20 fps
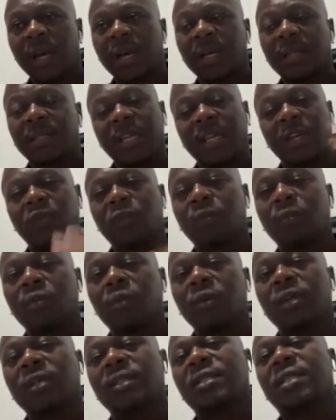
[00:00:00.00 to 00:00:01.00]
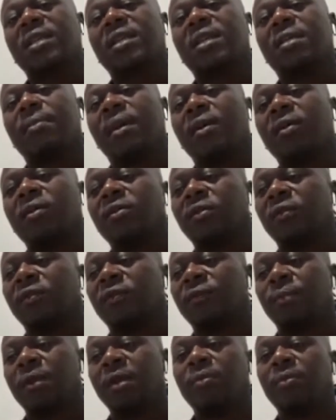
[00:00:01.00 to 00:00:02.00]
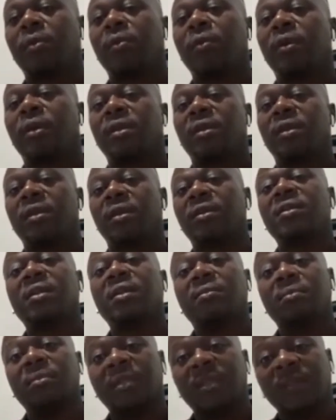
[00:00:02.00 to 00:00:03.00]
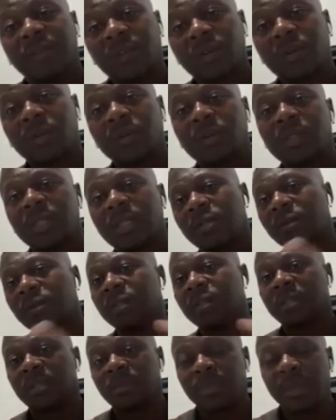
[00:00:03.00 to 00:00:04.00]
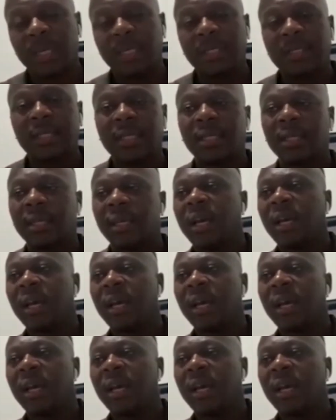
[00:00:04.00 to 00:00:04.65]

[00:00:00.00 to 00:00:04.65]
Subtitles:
take on board a certain amount of people with some difficulties or disability.